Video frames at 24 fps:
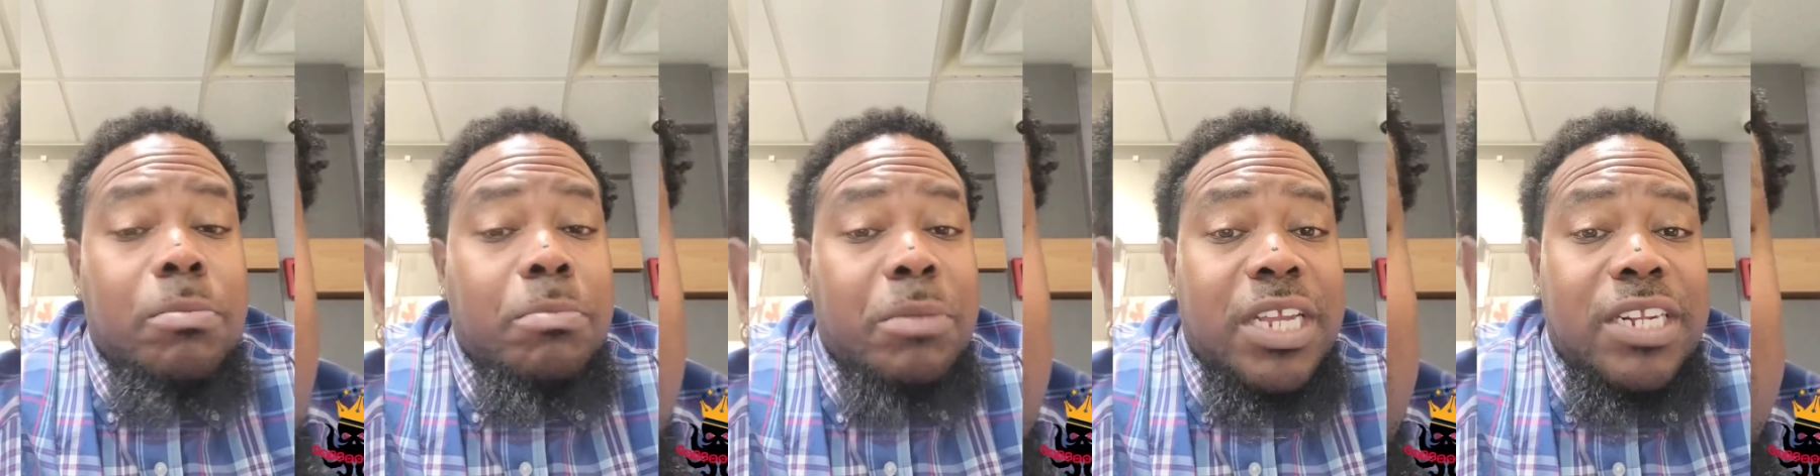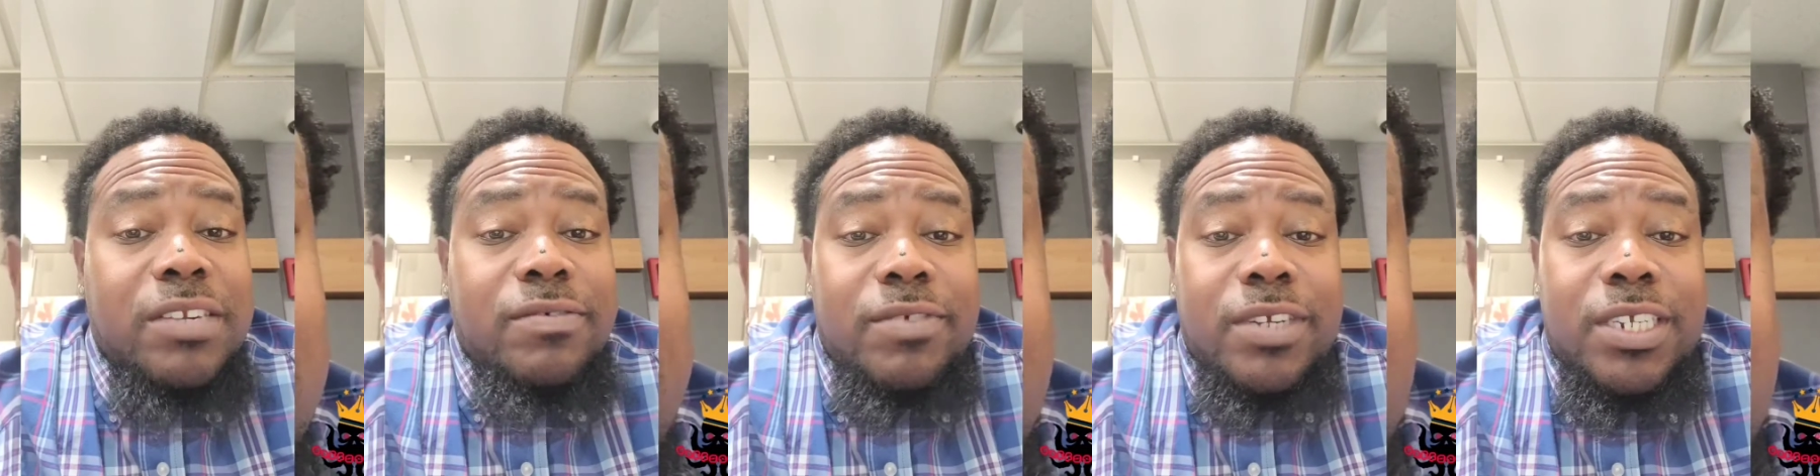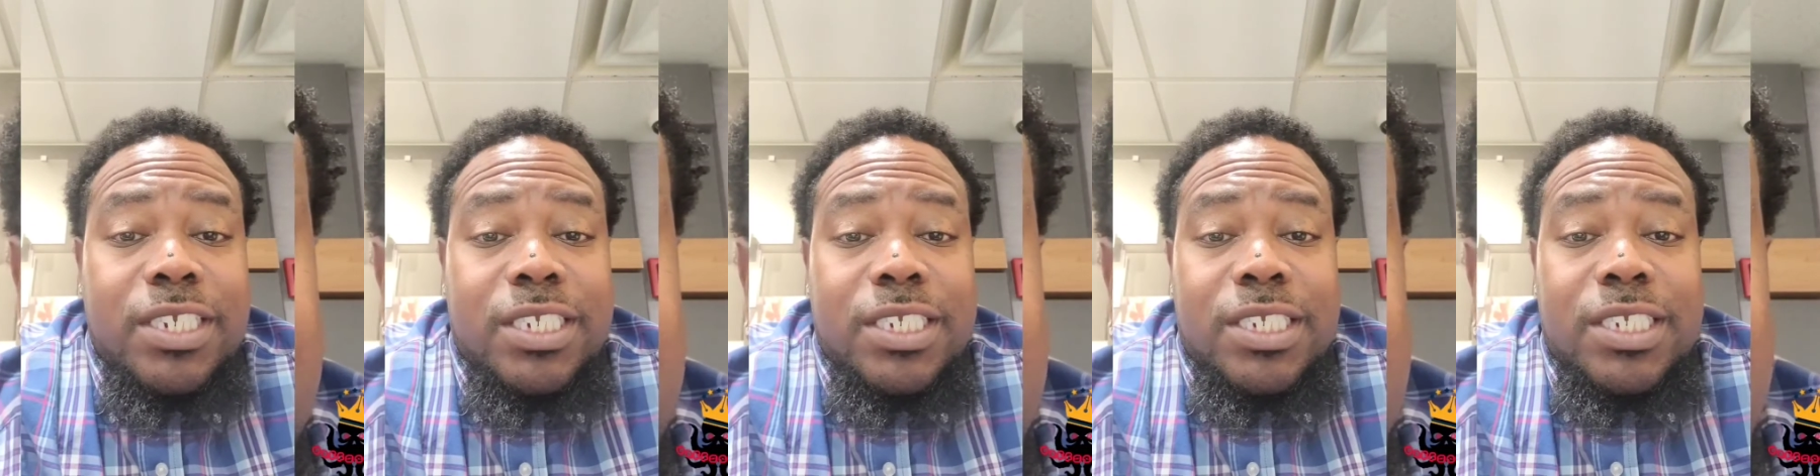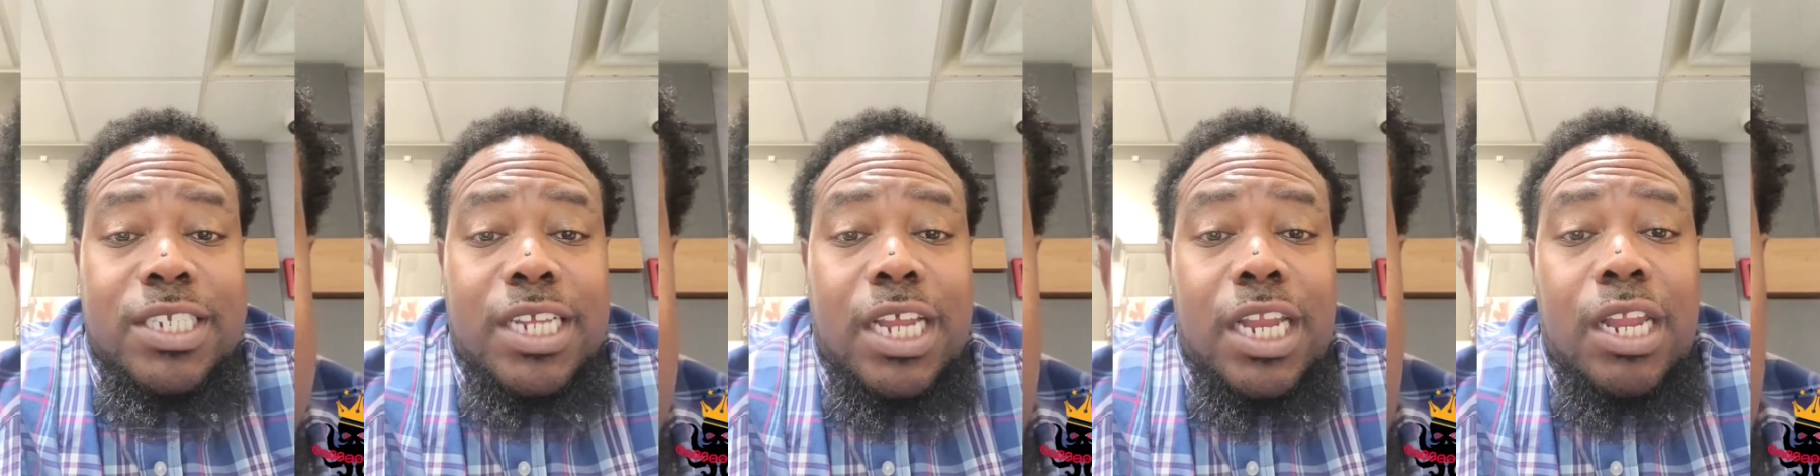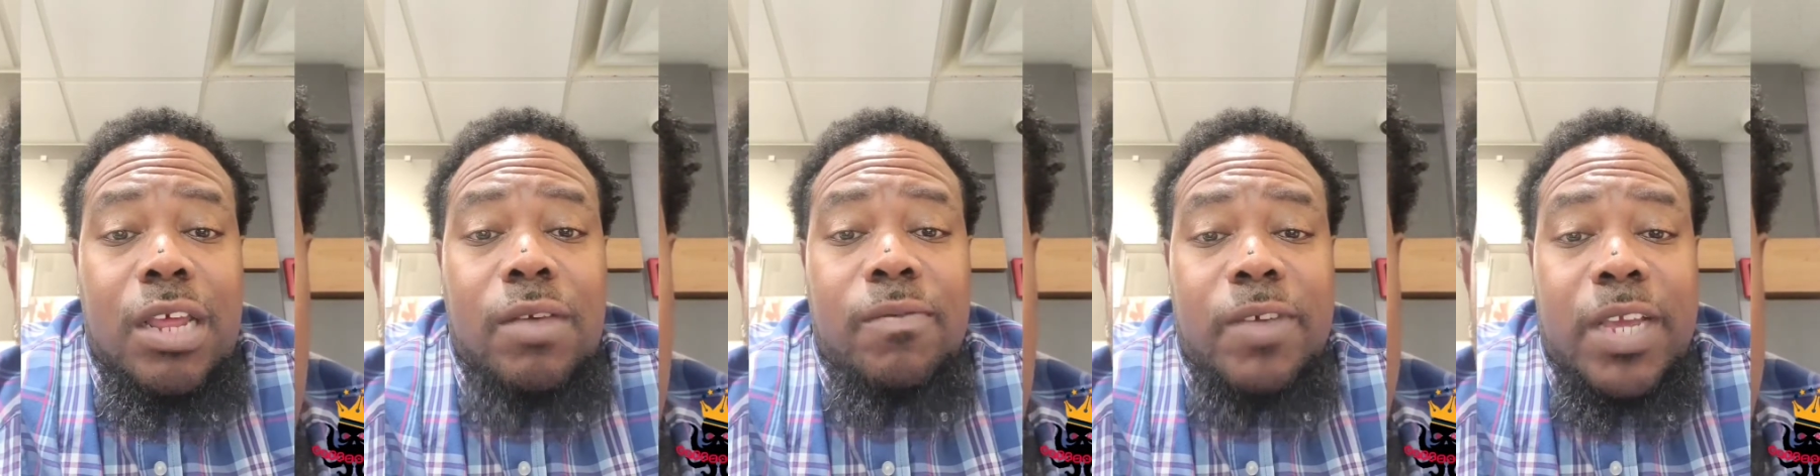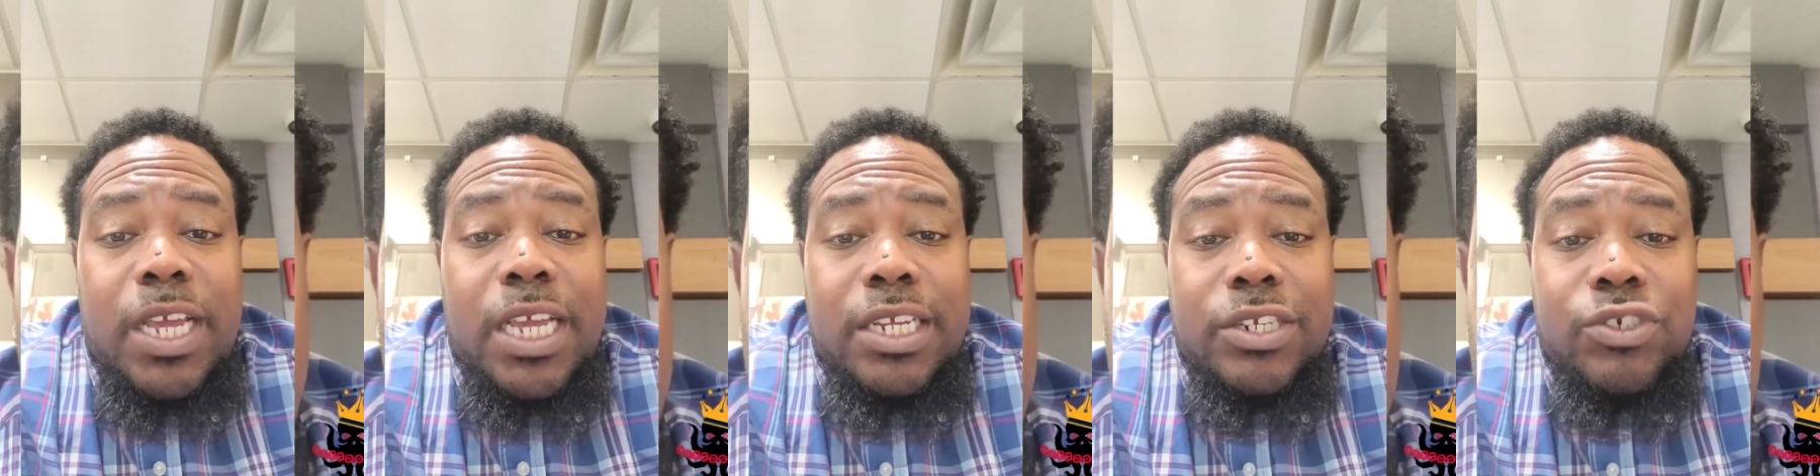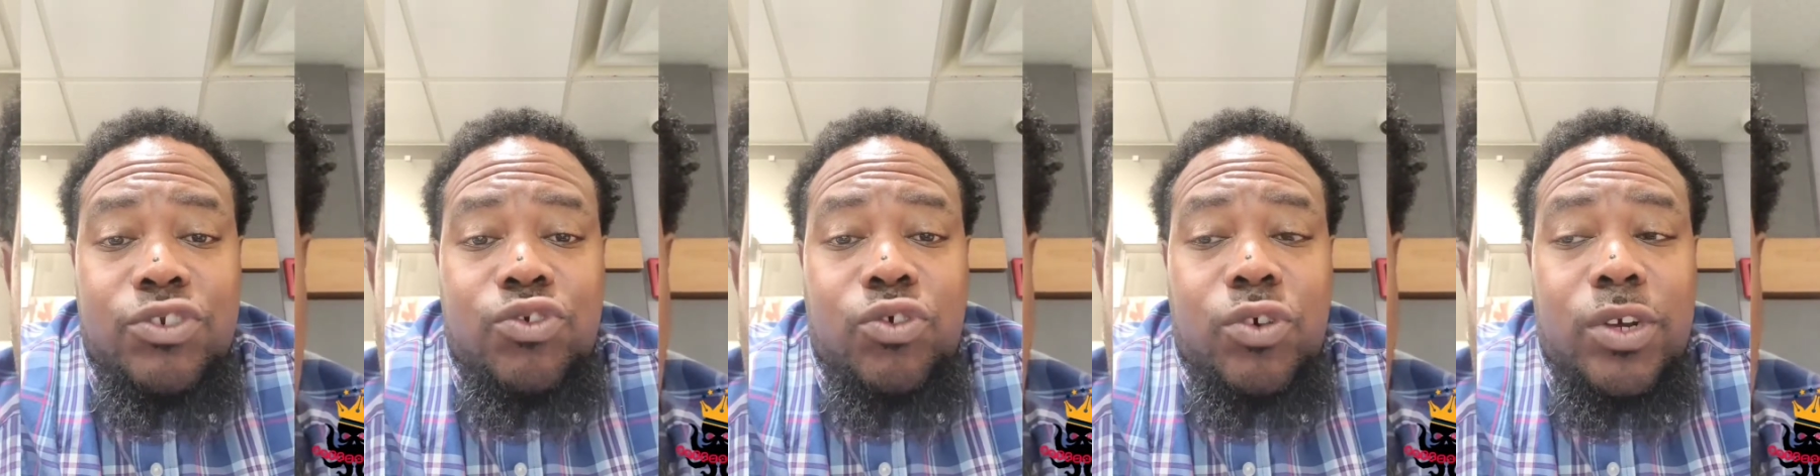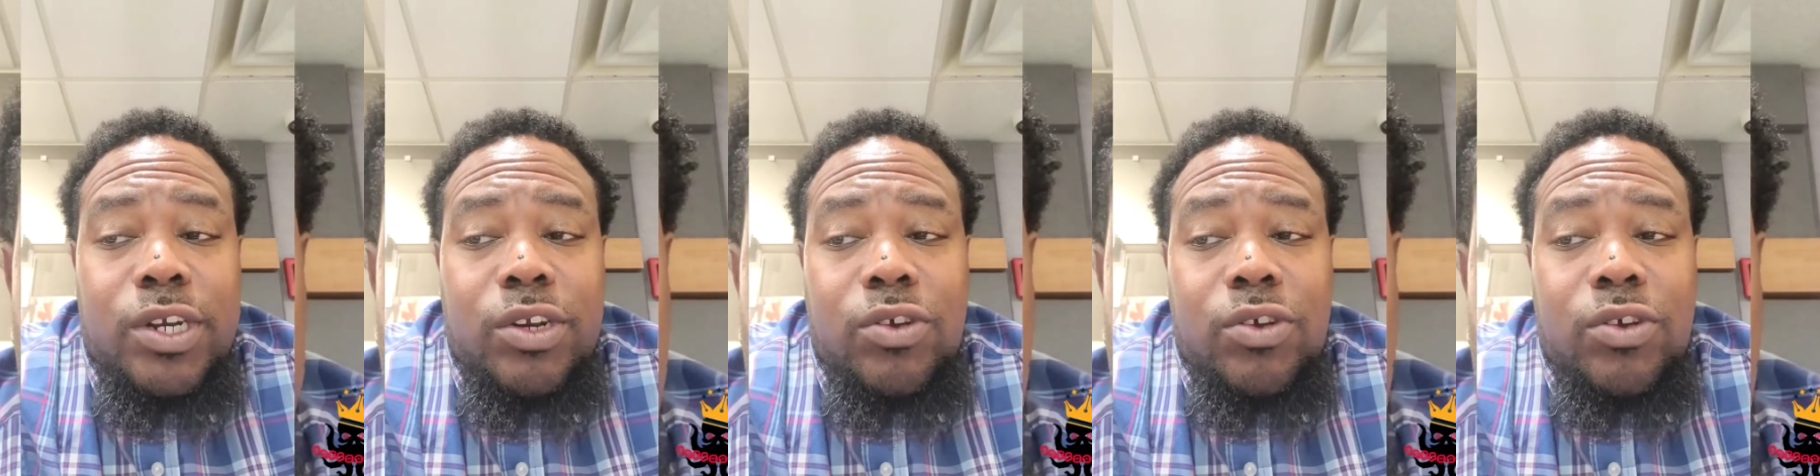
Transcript: main reasons I love Android